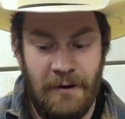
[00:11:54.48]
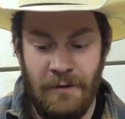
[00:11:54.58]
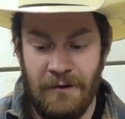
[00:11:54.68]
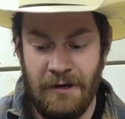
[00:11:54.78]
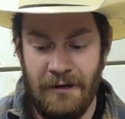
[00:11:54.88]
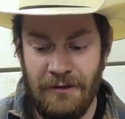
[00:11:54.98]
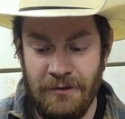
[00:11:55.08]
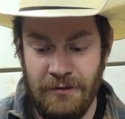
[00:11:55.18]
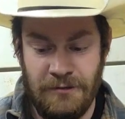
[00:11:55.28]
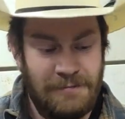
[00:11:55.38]
well
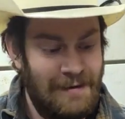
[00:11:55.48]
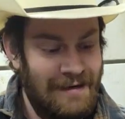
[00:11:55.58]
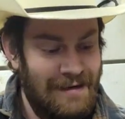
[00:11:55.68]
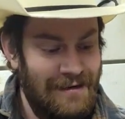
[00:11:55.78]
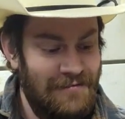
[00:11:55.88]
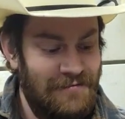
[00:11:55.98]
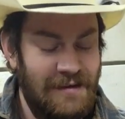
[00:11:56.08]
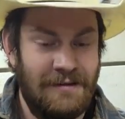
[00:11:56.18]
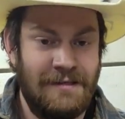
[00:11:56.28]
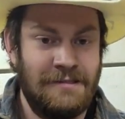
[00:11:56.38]
concludes my
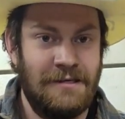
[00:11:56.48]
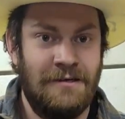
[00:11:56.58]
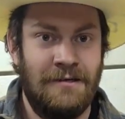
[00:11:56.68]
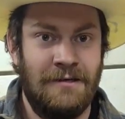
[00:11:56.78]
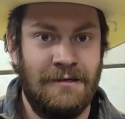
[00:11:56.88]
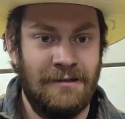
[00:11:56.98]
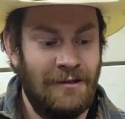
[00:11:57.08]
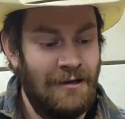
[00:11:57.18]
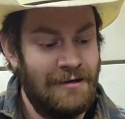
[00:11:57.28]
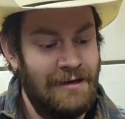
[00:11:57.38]
feelings on
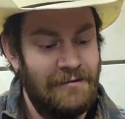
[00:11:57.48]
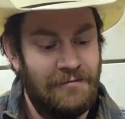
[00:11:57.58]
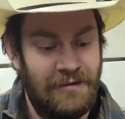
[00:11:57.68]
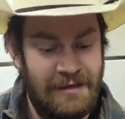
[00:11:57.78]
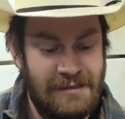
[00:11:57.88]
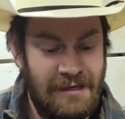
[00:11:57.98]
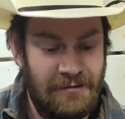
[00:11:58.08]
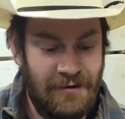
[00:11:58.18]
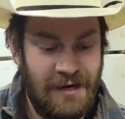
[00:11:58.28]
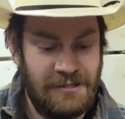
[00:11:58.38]
locking flex
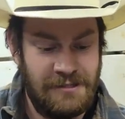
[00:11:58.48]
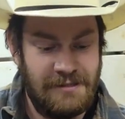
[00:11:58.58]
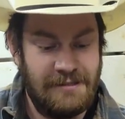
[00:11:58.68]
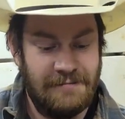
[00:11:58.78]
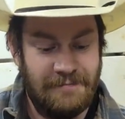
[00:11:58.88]
head ratchets.